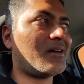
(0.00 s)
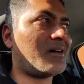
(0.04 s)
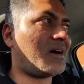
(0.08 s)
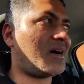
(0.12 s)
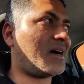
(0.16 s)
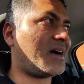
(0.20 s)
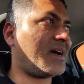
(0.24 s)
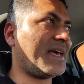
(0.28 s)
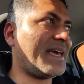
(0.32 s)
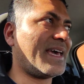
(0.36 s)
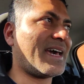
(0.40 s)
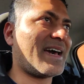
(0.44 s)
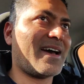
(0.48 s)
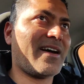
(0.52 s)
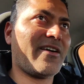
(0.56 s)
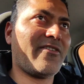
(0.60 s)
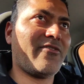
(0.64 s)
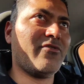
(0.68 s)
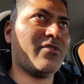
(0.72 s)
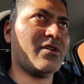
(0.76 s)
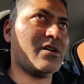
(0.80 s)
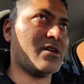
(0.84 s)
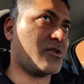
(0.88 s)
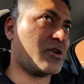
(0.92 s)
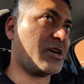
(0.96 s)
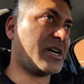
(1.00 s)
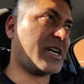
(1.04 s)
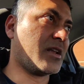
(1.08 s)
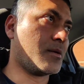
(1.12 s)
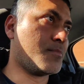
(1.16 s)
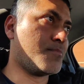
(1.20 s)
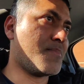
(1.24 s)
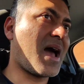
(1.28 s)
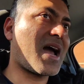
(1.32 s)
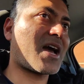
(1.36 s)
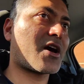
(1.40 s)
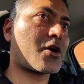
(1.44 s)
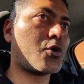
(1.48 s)
i have uh, written
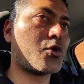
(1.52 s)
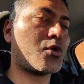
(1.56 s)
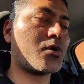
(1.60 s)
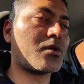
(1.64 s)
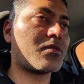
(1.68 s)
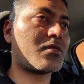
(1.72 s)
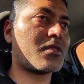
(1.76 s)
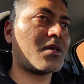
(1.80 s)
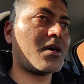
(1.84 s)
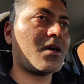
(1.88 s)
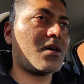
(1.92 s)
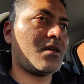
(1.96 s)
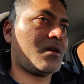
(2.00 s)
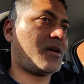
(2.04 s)
macros